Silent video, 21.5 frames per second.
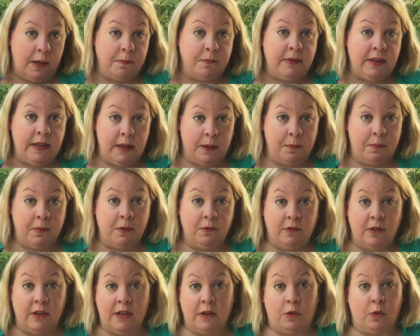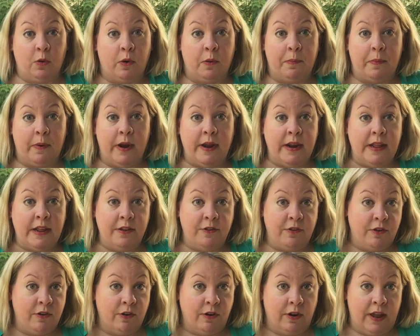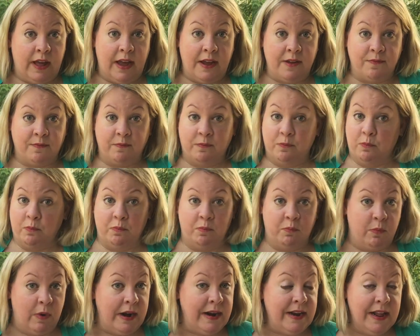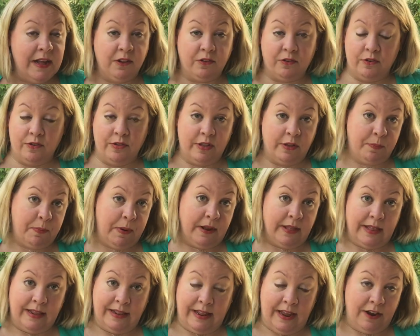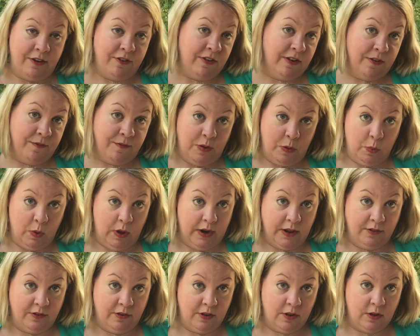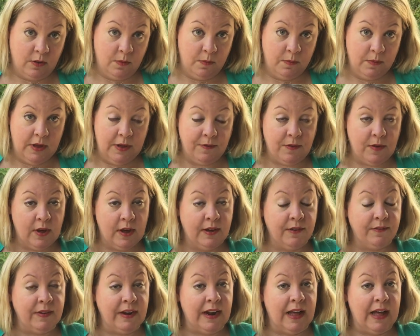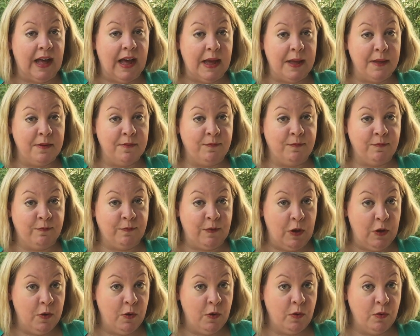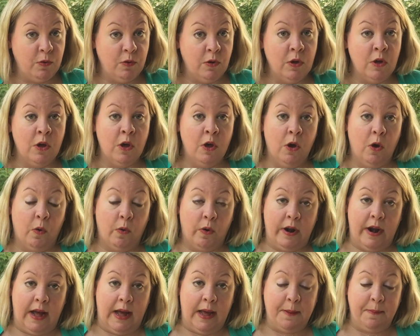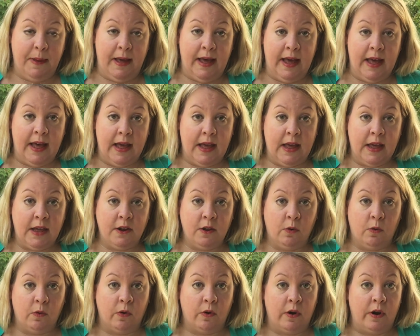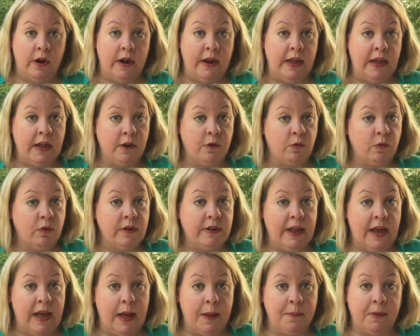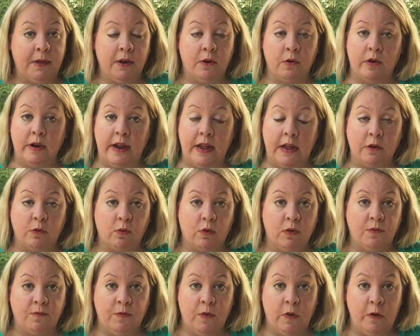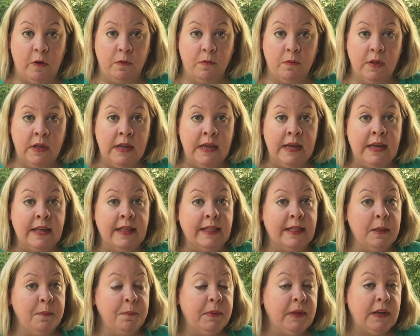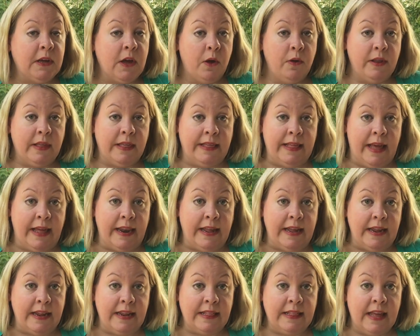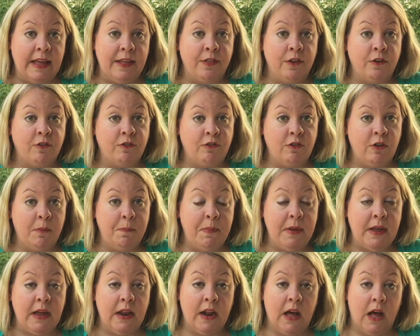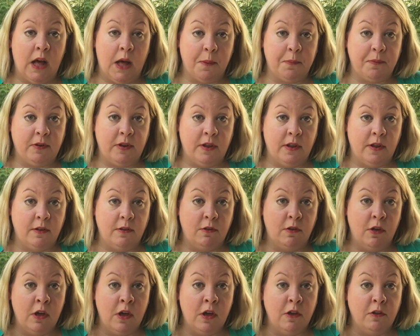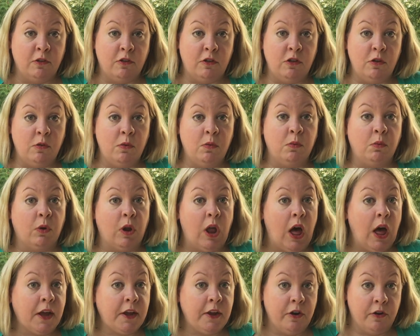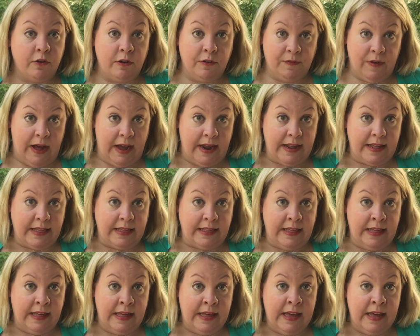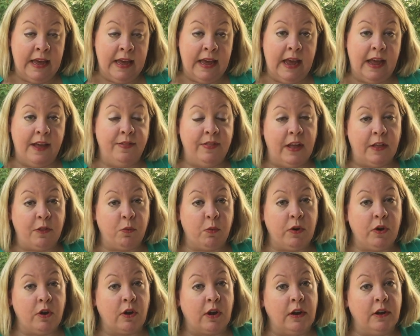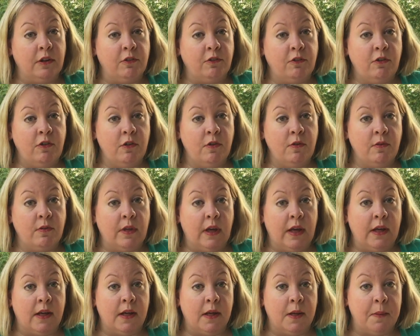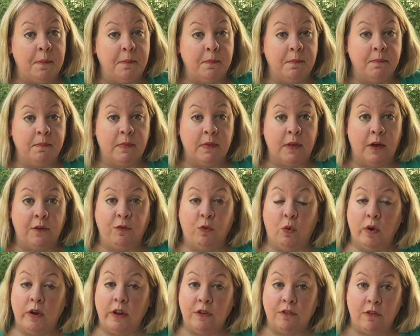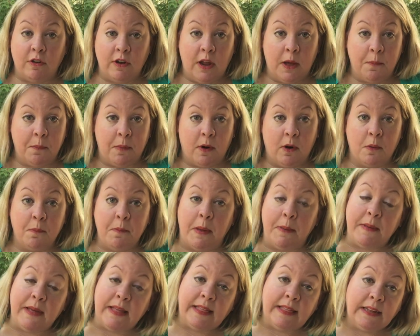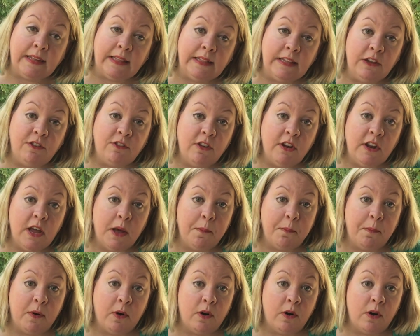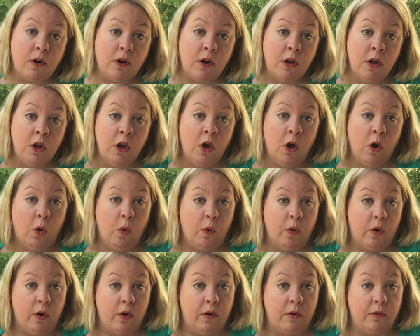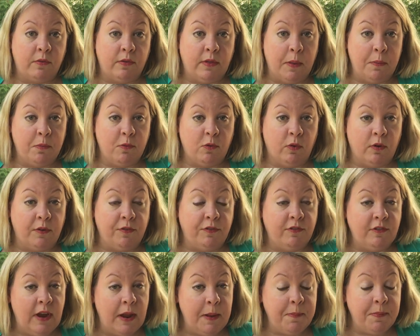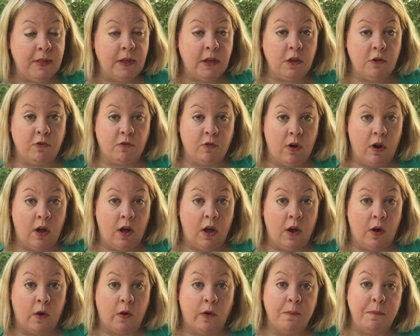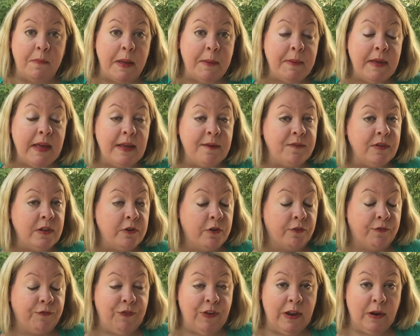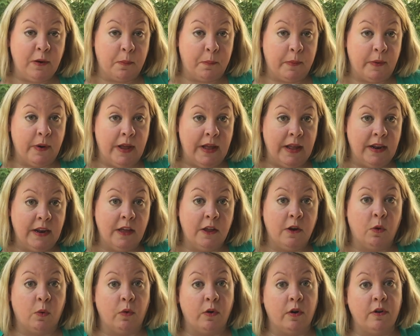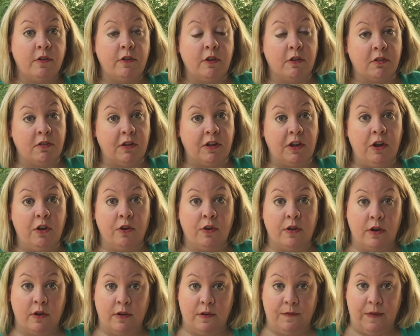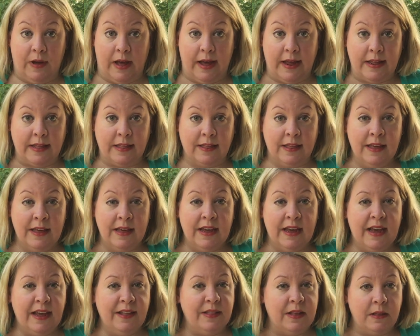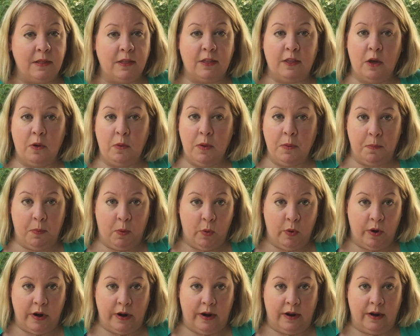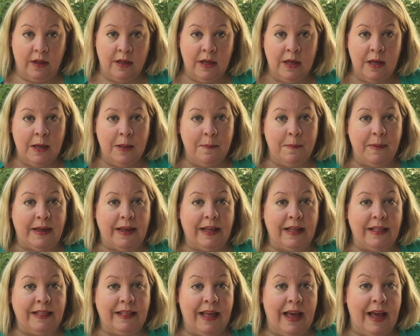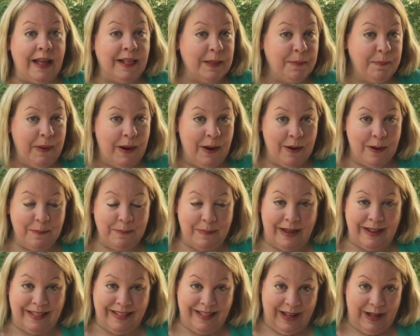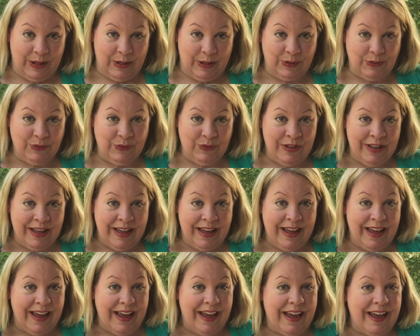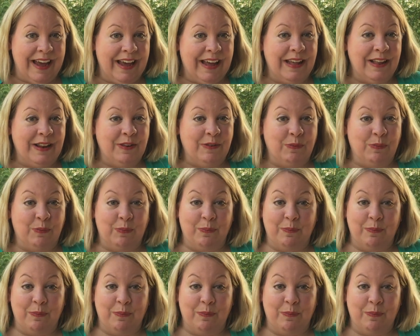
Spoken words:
tip to incorporate into your life right now during this presentation if you wanted to. If you have an iPhone or an iPad or an Android tablet or an Android phone, simply go to settings and there should be an option to lock your device. And that's where you're going to choose a 4-digit number, maybe a 6-digit number, or some sort of shape that you draw, or maybe even your fingerprint in order to secure your device. And that's so important because as a parent myself, and